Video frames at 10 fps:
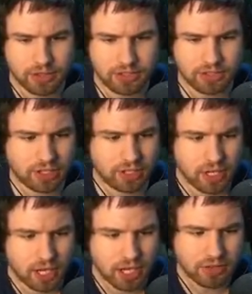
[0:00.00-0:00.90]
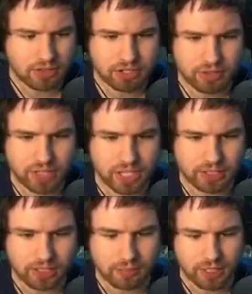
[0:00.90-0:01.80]
Yeah, this is a I, this is definitely a
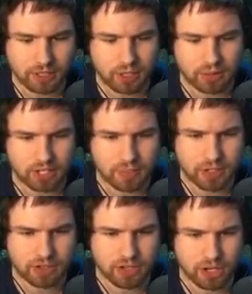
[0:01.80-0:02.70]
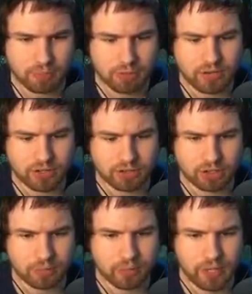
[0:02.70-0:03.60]
little bit lower DPS than our previous
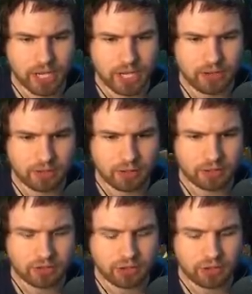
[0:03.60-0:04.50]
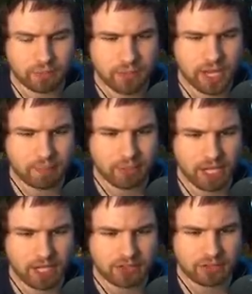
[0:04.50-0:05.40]
group, but we had those two big
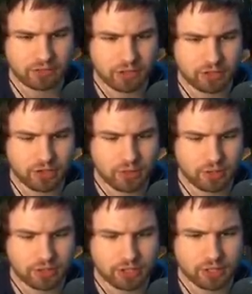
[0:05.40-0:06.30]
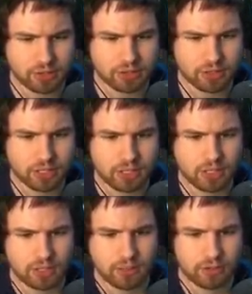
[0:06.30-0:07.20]
blaster virtuosos,
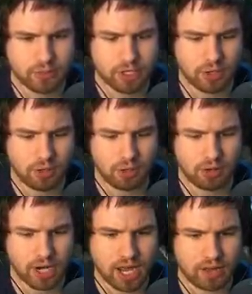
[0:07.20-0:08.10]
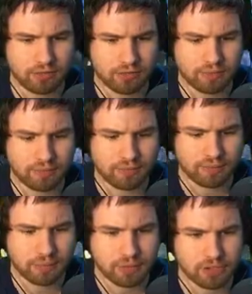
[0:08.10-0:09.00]
which we no longer have,
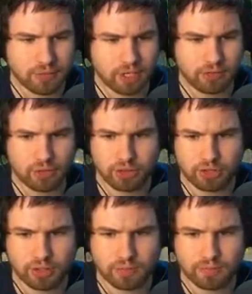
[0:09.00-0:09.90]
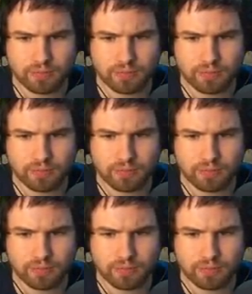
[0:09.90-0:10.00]
which is a bit unfortunate.